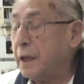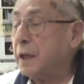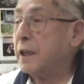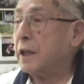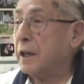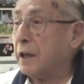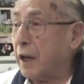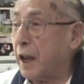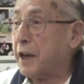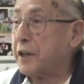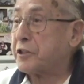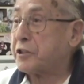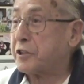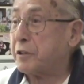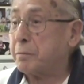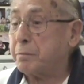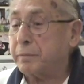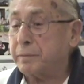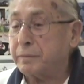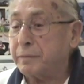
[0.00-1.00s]
He likes
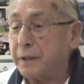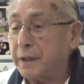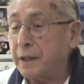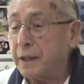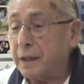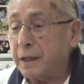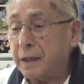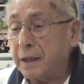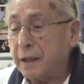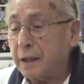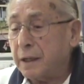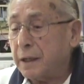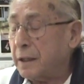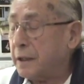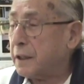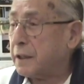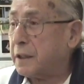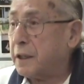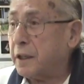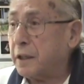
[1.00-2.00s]
them.
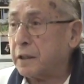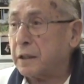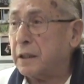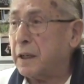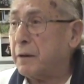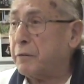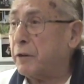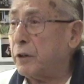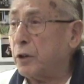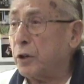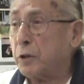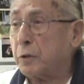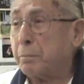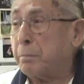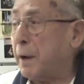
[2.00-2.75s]
The kid never looked